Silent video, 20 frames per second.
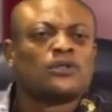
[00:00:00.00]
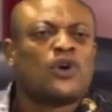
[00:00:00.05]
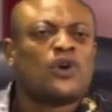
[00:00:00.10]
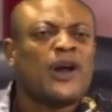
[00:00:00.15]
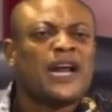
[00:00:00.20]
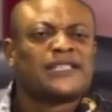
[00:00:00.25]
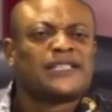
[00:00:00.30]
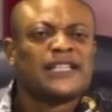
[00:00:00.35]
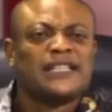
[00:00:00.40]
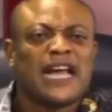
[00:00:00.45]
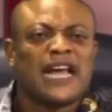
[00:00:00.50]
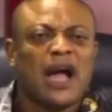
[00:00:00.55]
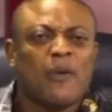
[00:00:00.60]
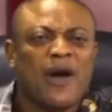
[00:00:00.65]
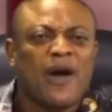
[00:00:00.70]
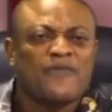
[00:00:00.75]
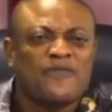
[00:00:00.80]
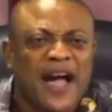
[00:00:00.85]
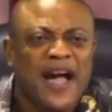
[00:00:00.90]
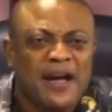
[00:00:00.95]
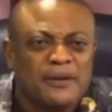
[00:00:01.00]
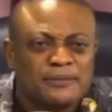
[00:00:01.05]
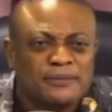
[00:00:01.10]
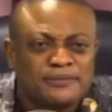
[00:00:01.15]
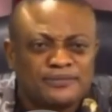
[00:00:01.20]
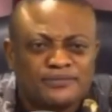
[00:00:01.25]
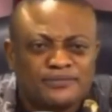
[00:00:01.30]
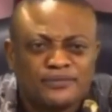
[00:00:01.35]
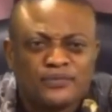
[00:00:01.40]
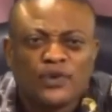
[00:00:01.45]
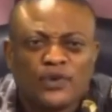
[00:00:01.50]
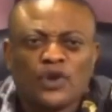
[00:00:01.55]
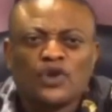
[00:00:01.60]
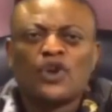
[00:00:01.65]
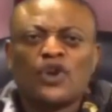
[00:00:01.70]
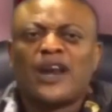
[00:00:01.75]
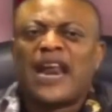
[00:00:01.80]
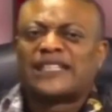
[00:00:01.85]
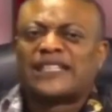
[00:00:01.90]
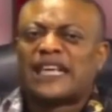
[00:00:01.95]
correction ni awafa
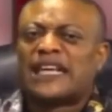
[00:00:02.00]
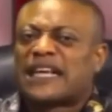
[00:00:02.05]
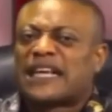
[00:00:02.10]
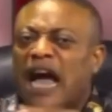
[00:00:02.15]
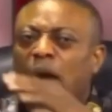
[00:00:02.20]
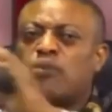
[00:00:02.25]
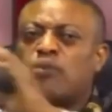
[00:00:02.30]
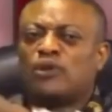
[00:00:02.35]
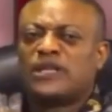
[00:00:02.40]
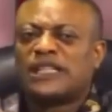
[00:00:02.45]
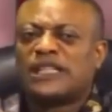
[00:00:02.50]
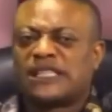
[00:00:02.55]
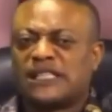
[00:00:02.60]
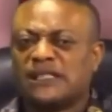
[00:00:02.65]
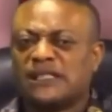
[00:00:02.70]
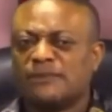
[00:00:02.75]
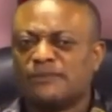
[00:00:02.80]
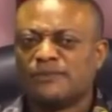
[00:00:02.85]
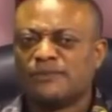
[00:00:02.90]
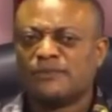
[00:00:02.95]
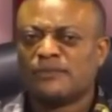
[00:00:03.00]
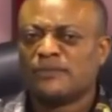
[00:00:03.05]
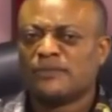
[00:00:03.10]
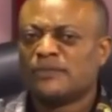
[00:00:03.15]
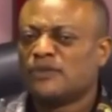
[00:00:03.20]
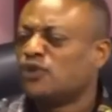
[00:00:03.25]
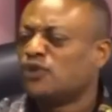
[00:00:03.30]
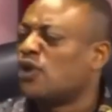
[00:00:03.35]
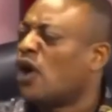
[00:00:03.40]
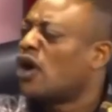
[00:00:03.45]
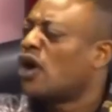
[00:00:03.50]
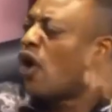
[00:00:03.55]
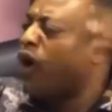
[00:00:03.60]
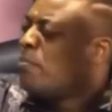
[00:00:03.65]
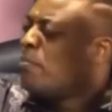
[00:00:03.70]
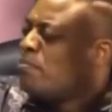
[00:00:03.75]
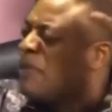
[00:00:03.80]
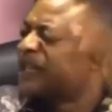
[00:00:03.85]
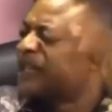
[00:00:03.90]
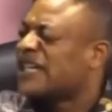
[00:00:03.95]
no da shele car bootechi no
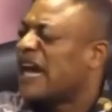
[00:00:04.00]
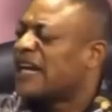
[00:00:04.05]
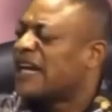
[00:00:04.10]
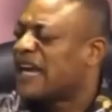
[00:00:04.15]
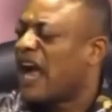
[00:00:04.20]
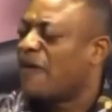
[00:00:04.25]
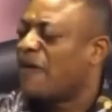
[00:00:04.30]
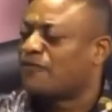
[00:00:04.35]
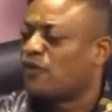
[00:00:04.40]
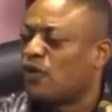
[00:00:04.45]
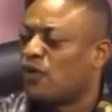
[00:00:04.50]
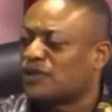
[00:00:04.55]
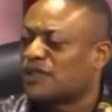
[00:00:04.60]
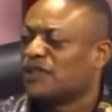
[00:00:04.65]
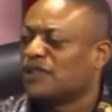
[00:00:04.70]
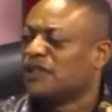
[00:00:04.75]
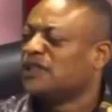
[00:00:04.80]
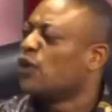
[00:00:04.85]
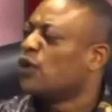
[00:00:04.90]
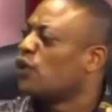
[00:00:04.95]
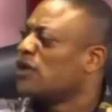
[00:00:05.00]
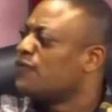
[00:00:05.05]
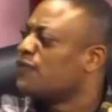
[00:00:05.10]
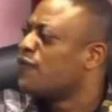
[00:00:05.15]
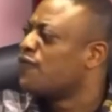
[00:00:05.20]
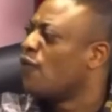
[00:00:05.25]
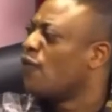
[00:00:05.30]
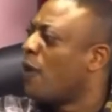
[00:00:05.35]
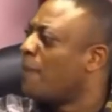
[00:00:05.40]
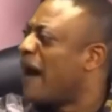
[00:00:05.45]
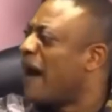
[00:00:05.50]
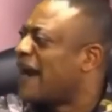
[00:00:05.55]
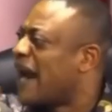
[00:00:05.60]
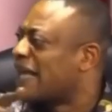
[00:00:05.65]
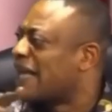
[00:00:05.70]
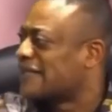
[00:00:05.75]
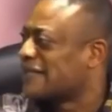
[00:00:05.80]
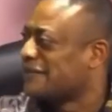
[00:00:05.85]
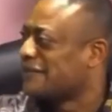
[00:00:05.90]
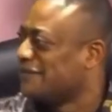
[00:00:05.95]
make sure the car front you go dey fufu for
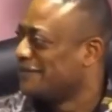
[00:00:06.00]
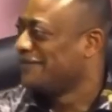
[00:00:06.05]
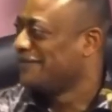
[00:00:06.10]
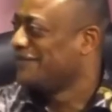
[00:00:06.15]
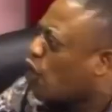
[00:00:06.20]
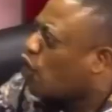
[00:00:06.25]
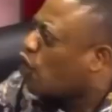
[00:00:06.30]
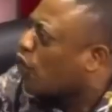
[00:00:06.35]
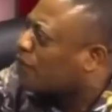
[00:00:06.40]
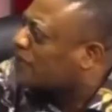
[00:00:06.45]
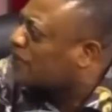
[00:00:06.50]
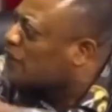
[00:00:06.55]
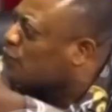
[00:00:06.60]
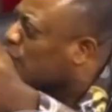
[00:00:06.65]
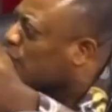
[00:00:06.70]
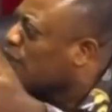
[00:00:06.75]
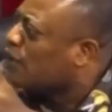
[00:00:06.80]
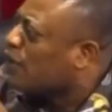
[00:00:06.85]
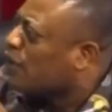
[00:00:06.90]
banners. Corruption